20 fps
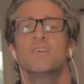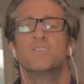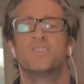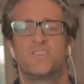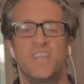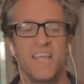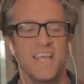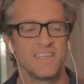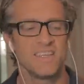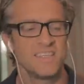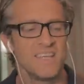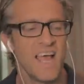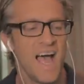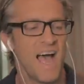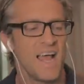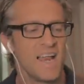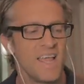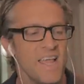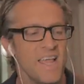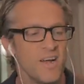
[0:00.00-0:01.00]
She's
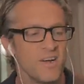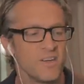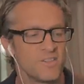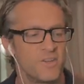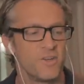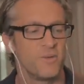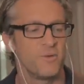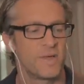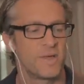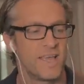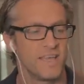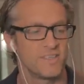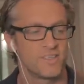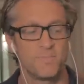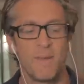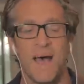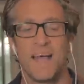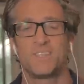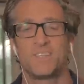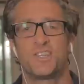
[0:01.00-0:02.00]
not here to kiss
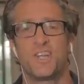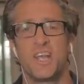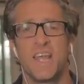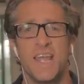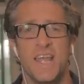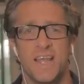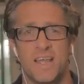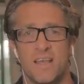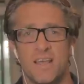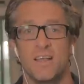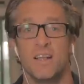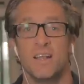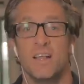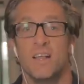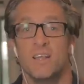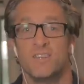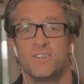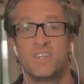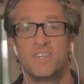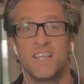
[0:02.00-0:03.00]
my cheek,
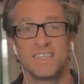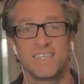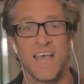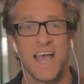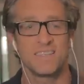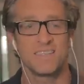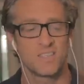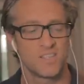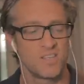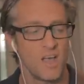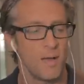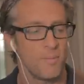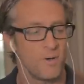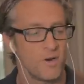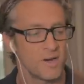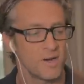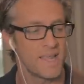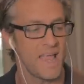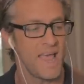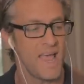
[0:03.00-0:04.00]
she's at
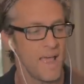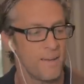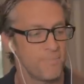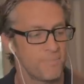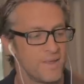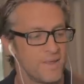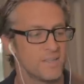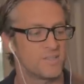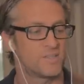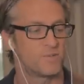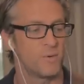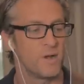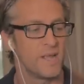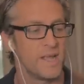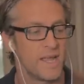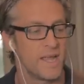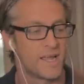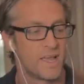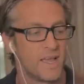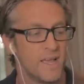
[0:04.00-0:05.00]
summer camp this
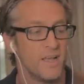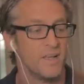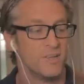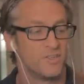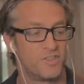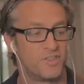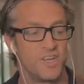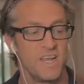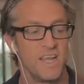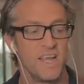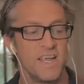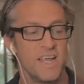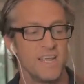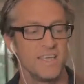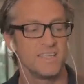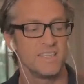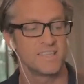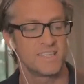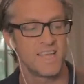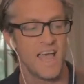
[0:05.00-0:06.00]
week. She
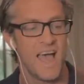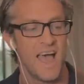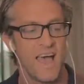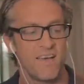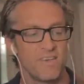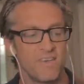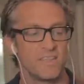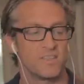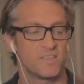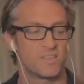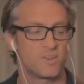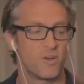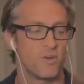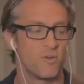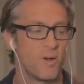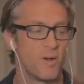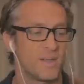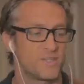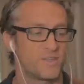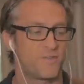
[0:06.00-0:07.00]
is having so
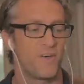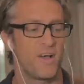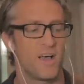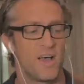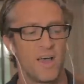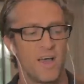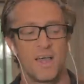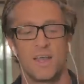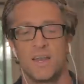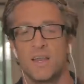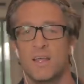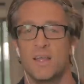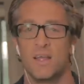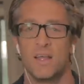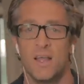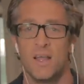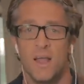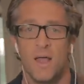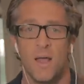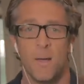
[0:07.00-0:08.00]
much fun,
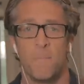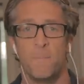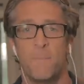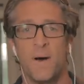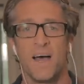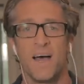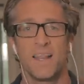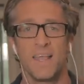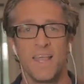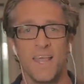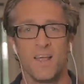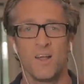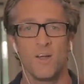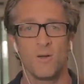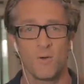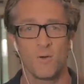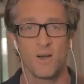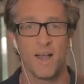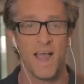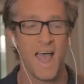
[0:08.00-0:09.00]
but here
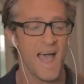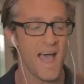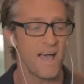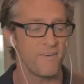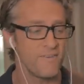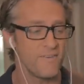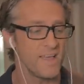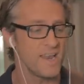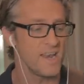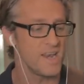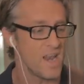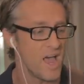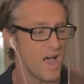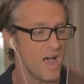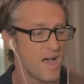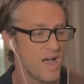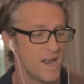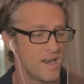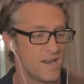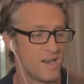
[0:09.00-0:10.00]
we're having
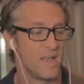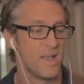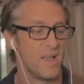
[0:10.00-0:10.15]
none.